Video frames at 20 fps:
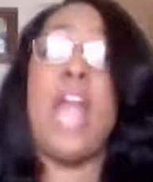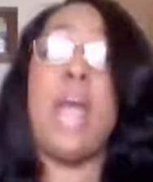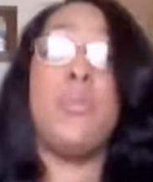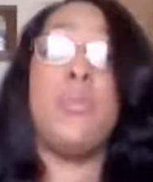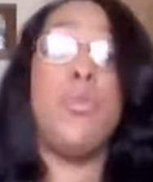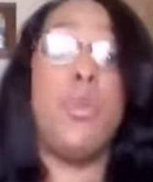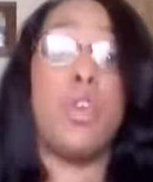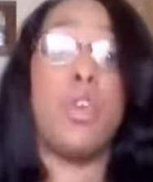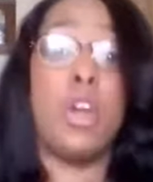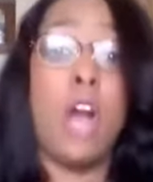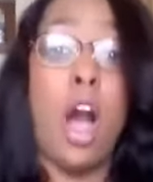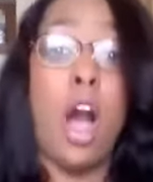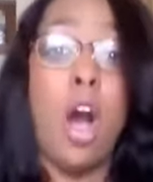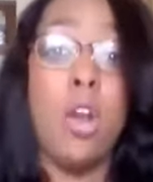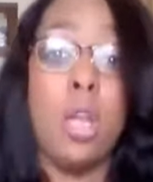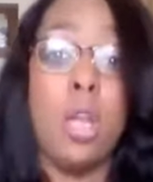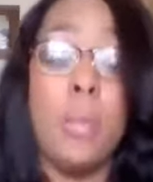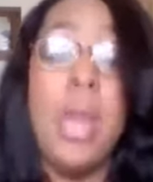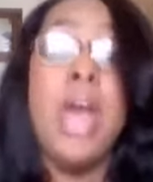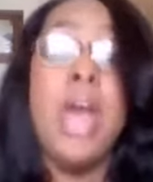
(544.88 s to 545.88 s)
name you want to
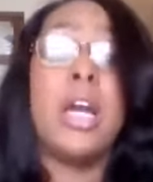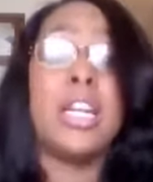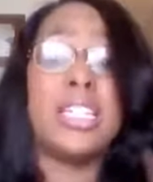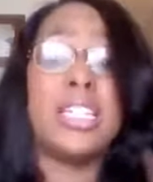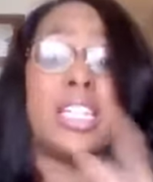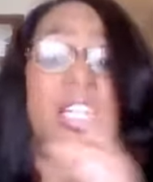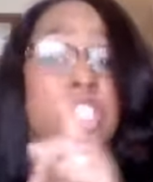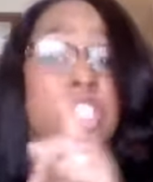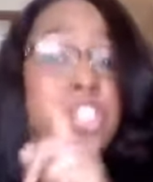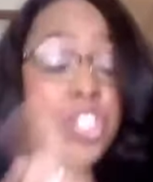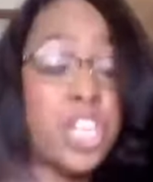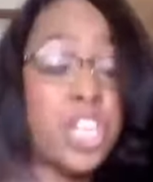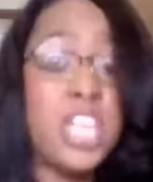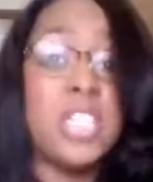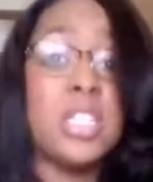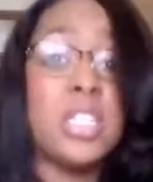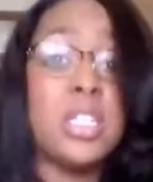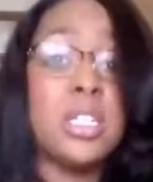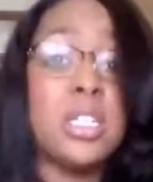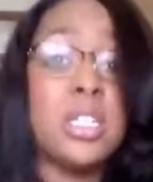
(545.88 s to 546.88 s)
call him, because it's
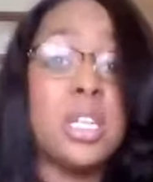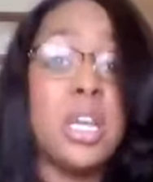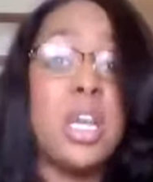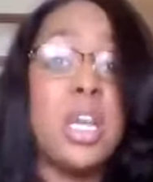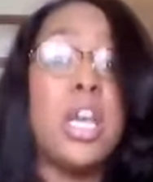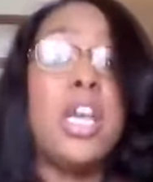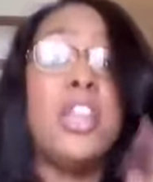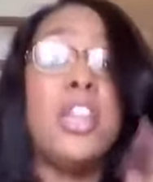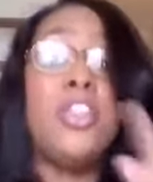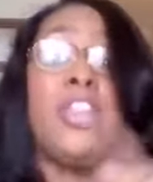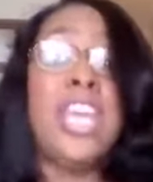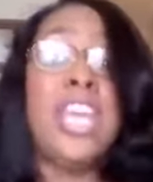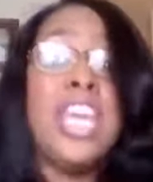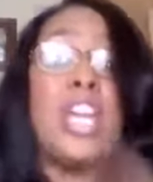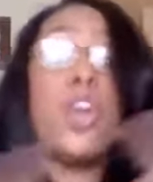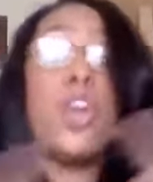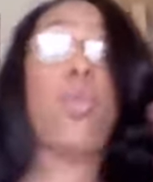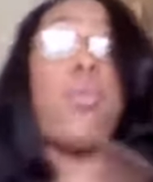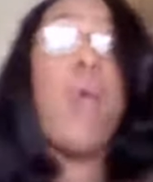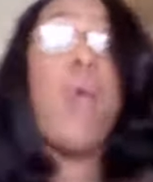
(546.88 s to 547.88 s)
Jesus, the
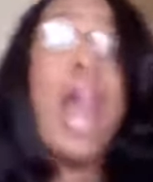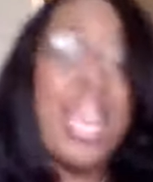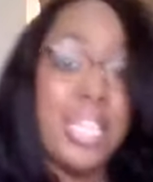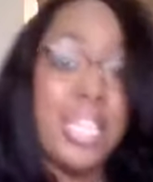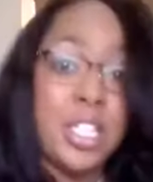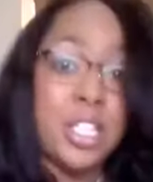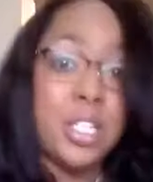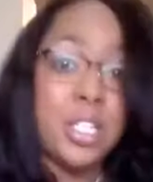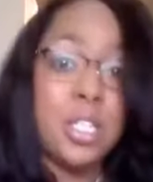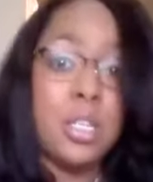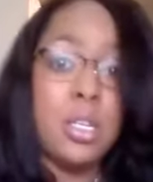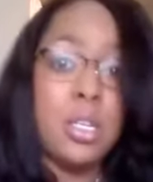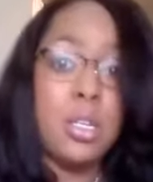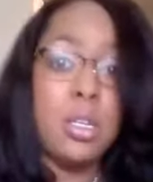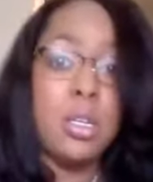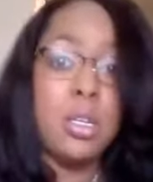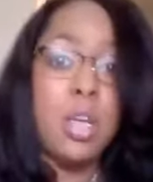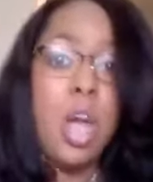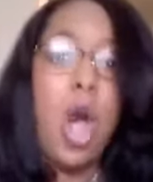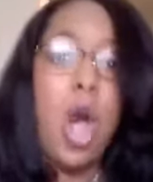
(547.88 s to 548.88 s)
Christ,
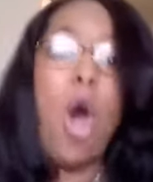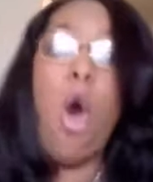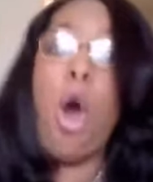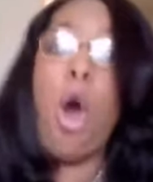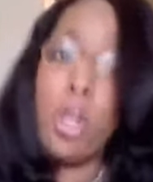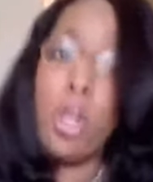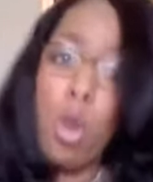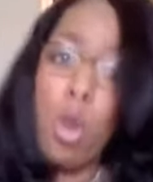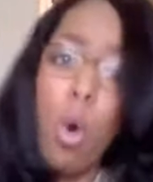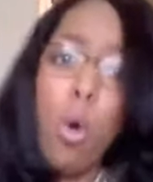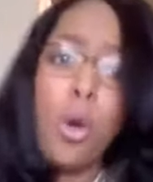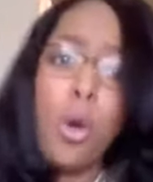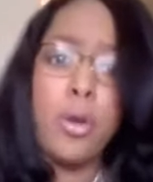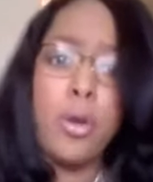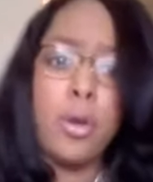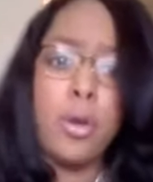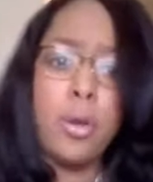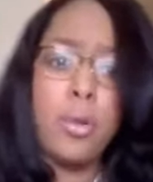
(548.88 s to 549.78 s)
our Lord.